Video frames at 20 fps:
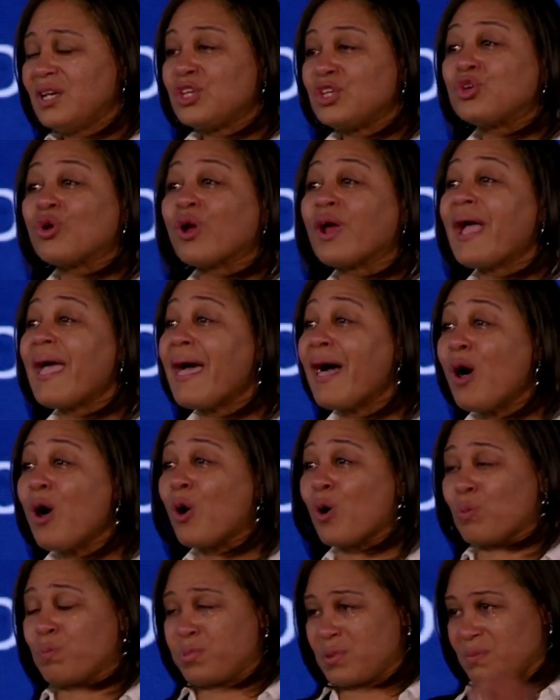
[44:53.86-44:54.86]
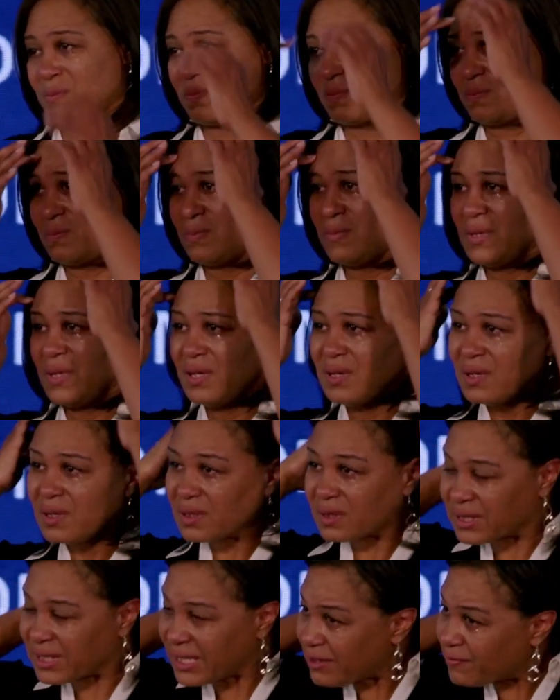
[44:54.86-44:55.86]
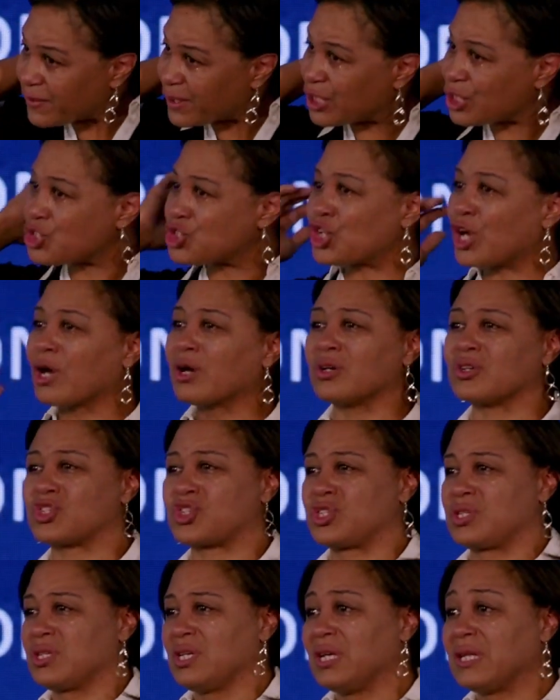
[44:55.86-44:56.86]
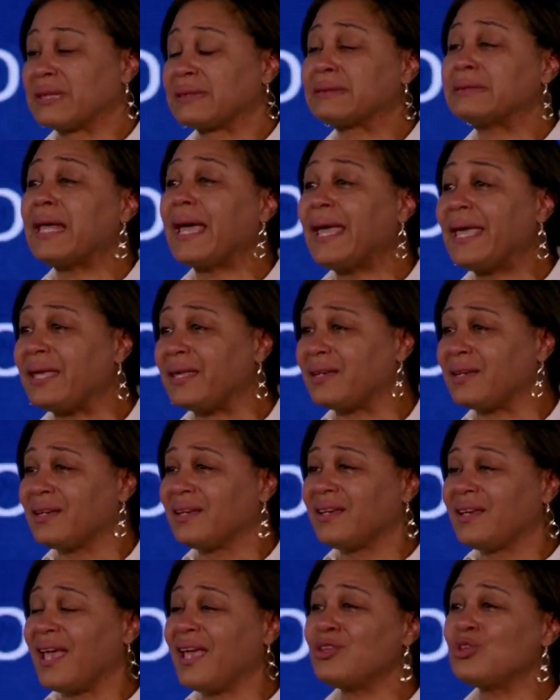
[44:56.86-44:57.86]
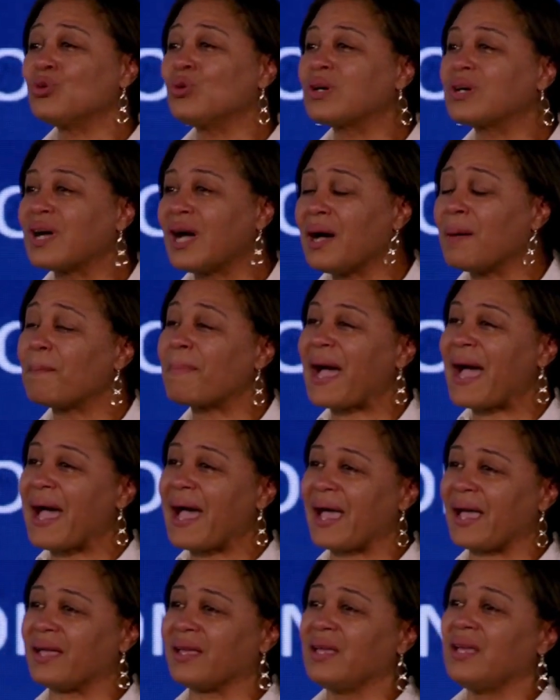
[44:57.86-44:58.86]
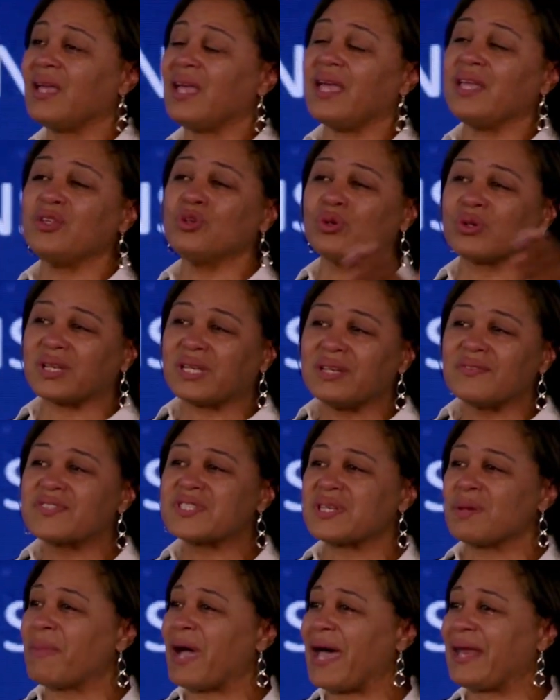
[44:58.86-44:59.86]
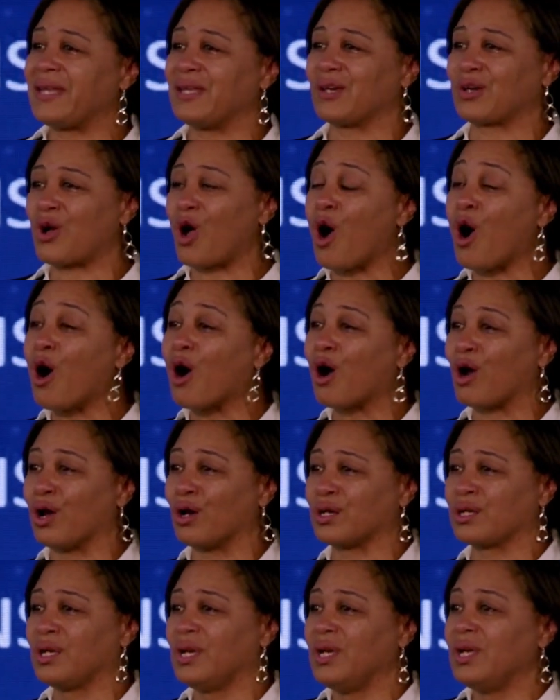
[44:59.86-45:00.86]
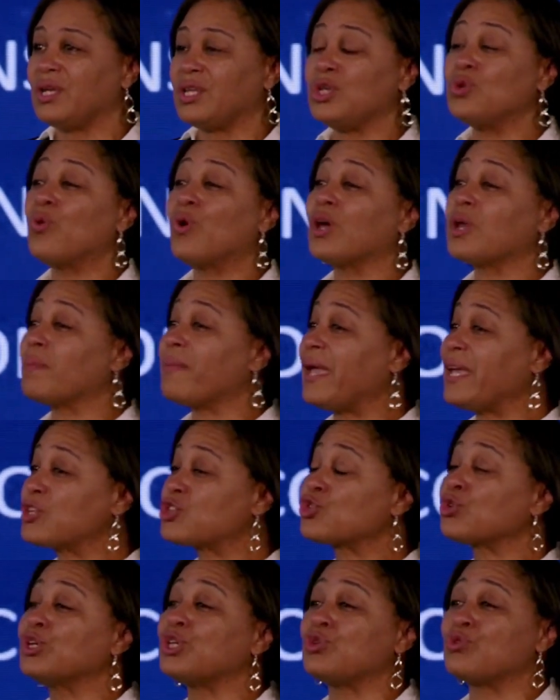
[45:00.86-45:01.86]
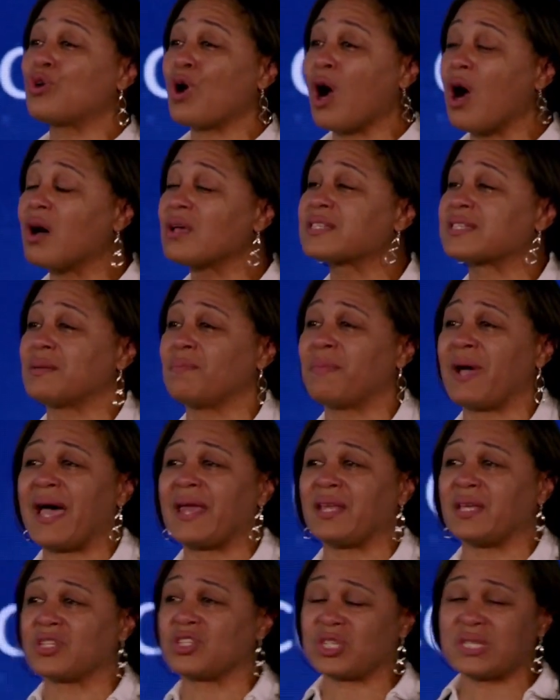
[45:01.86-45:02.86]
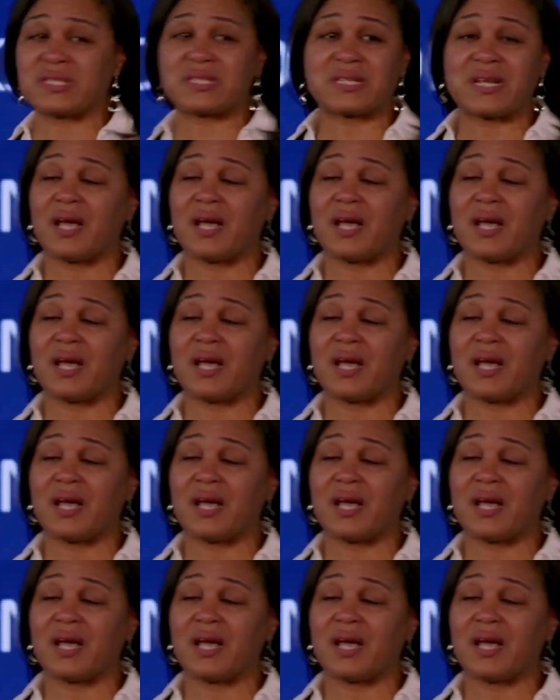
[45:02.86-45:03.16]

Your help, leaving the church late, and you'll come by and you'll give somebody a card you want to make sure you call somebody and just